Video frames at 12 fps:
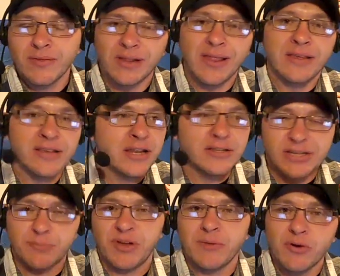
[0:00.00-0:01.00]
In
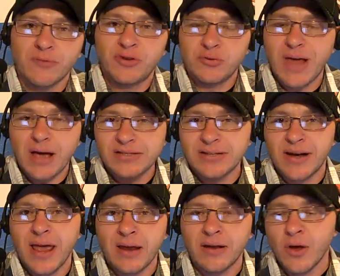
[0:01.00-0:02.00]
September of
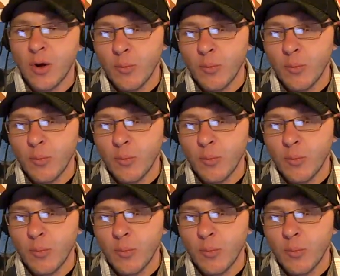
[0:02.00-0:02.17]
2008,